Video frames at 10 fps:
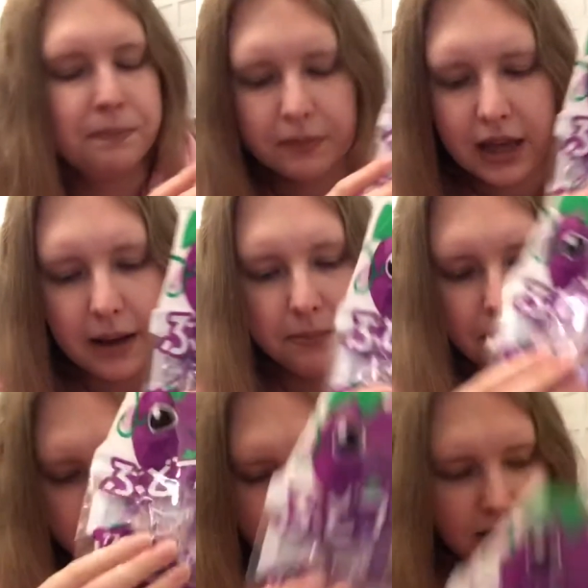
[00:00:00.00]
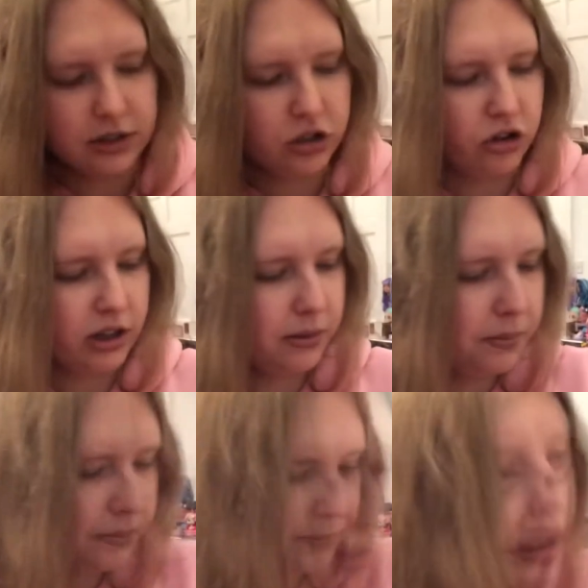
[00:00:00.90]
Yeah, so excited to try
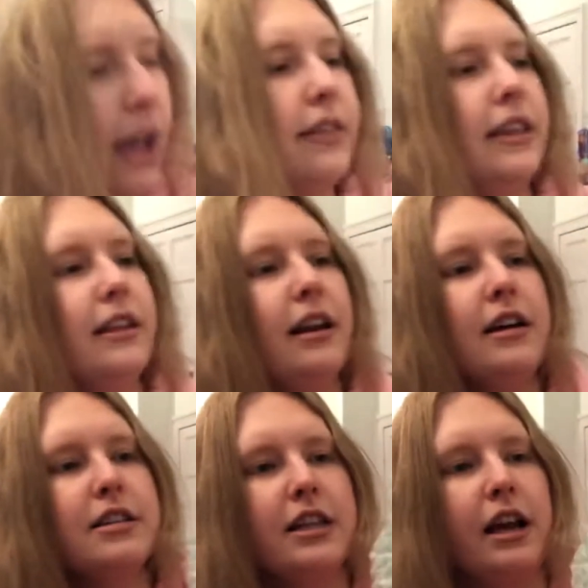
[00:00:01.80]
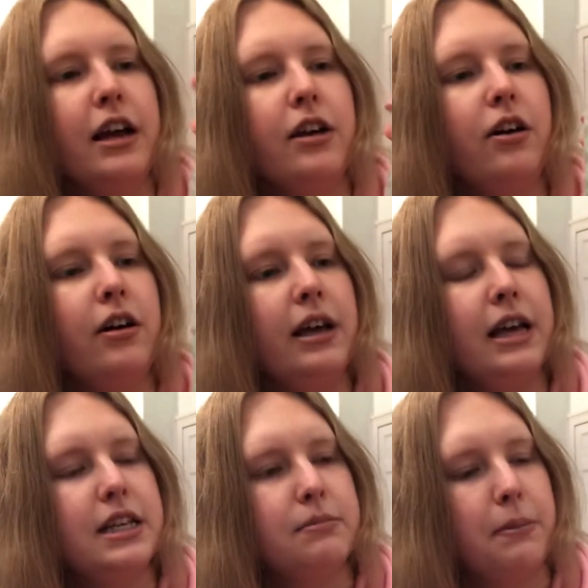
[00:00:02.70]
them. And then the last thing I got
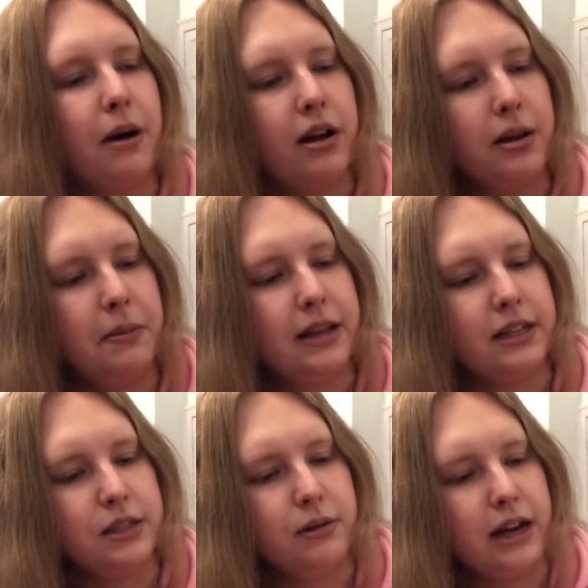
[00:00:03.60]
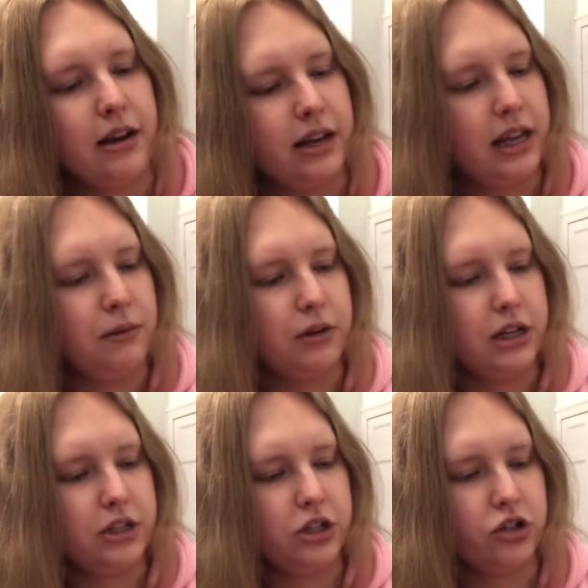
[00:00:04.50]
is my partner picked this one out, and he
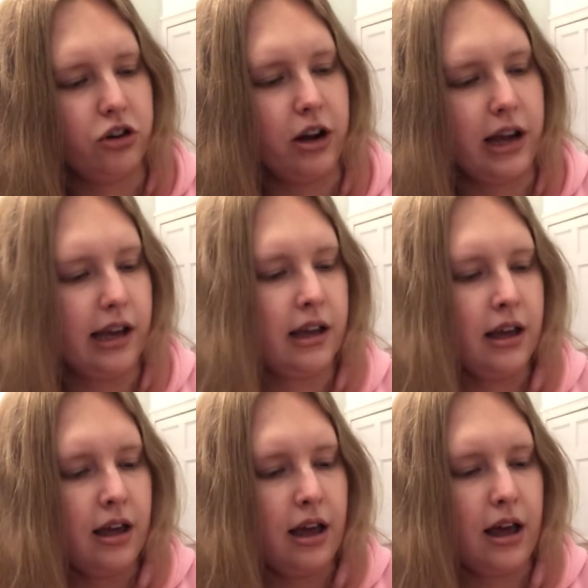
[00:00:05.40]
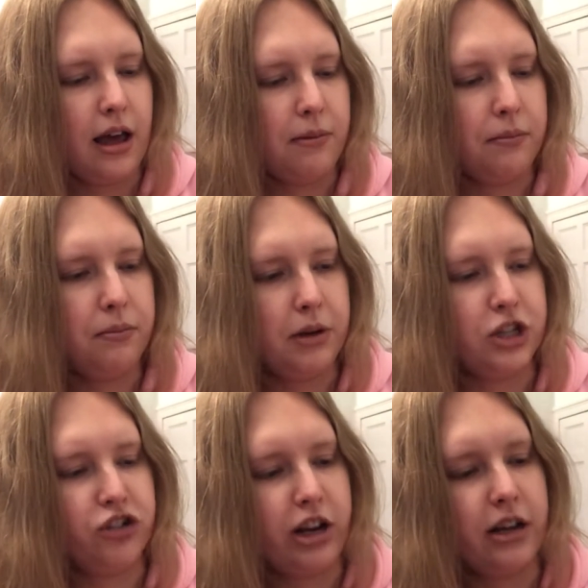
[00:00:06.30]
wanted to try a
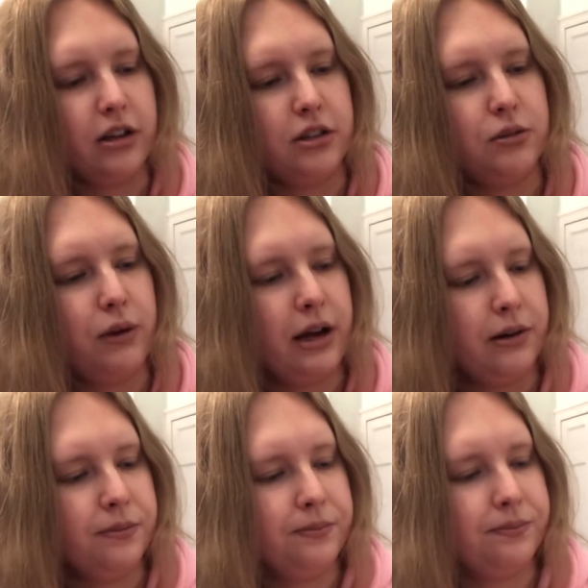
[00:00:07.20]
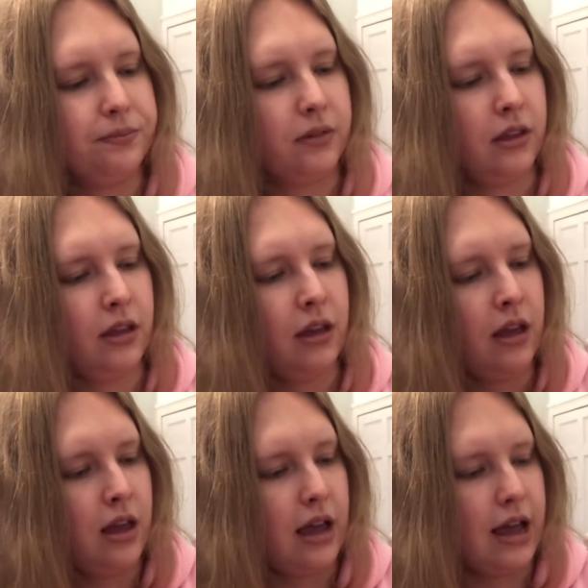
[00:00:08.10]
drink as well.
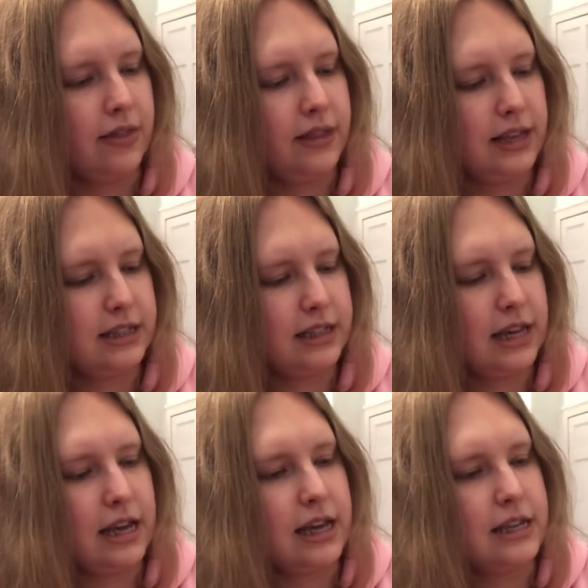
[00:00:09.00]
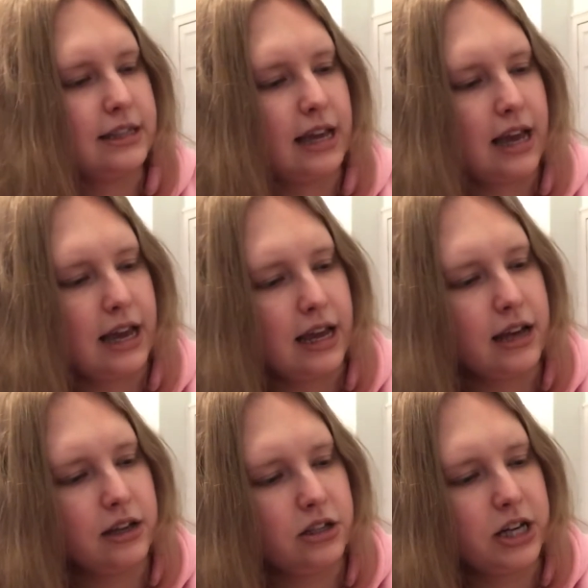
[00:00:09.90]
And this is
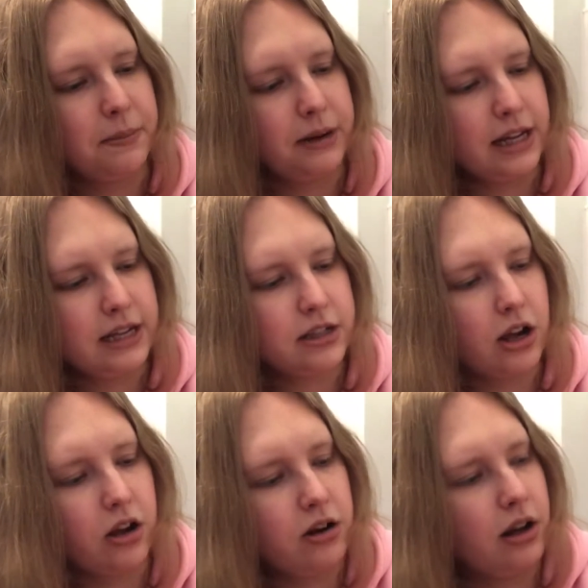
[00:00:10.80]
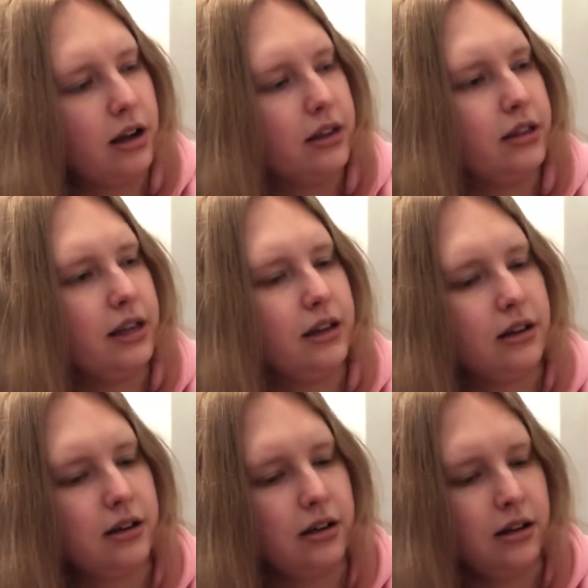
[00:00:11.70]
a Japanese cola, I
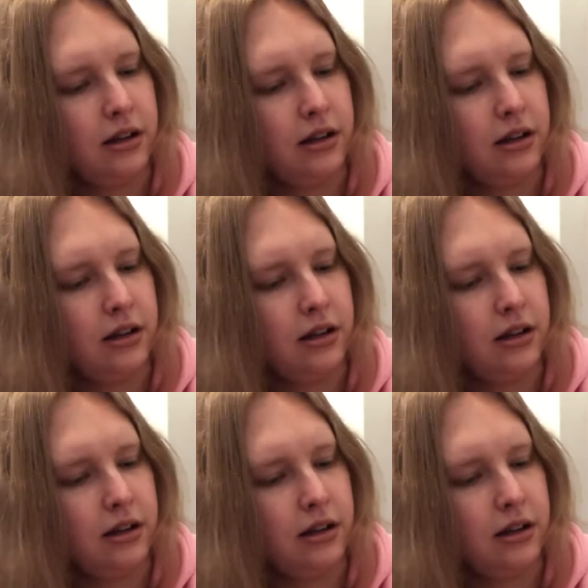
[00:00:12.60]
think.